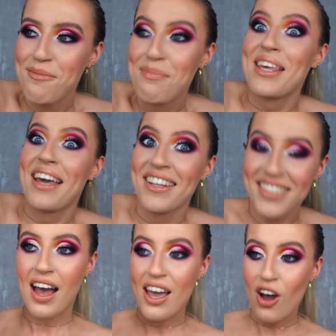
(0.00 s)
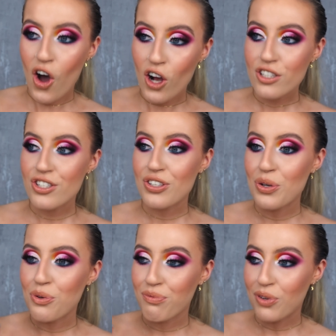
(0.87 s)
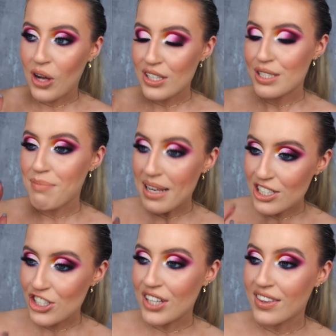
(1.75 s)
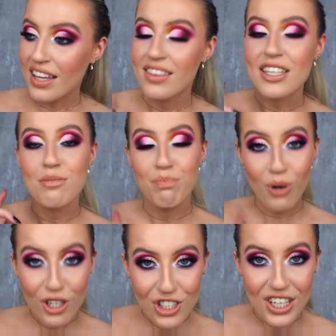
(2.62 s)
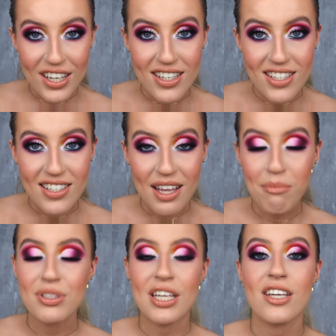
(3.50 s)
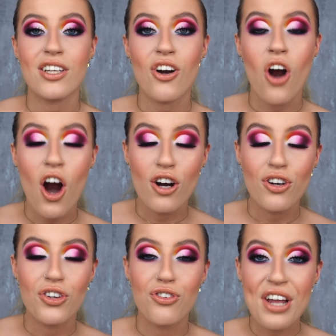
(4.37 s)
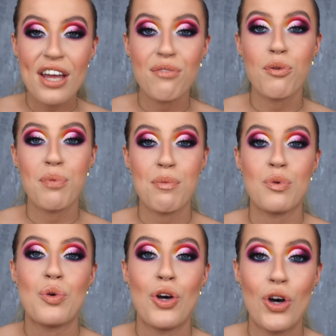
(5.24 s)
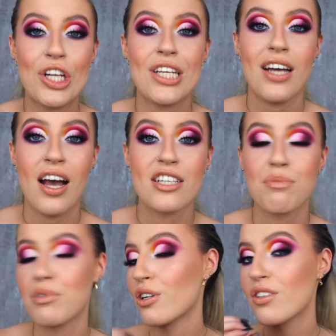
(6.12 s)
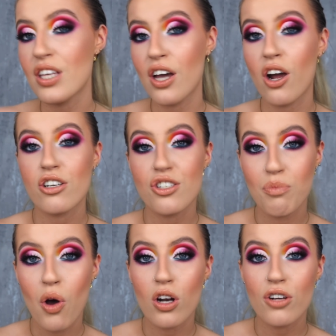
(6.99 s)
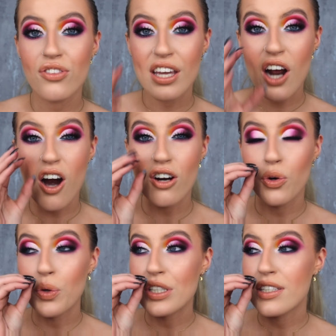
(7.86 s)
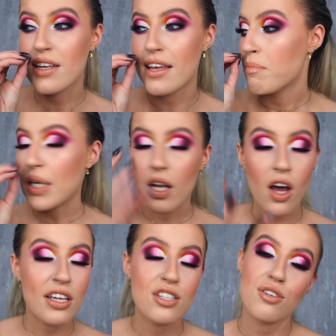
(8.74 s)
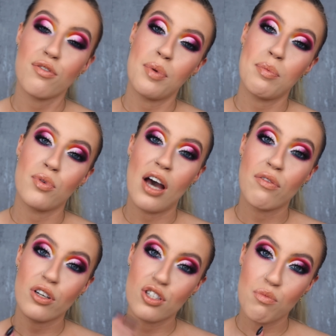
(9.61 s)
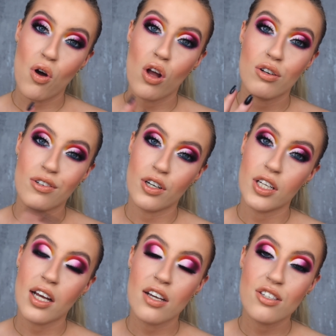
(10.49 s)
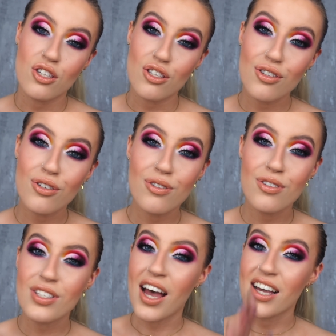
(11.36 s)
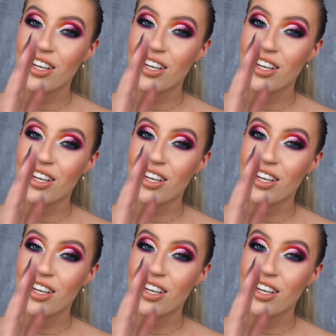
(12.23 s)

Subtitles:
me again. I also forgot to mention that these brushes in particular are great for people with hooded eyes. Because they are smaller, they are going to be a lot easier for people who have got smaller or hooded eyes to use. I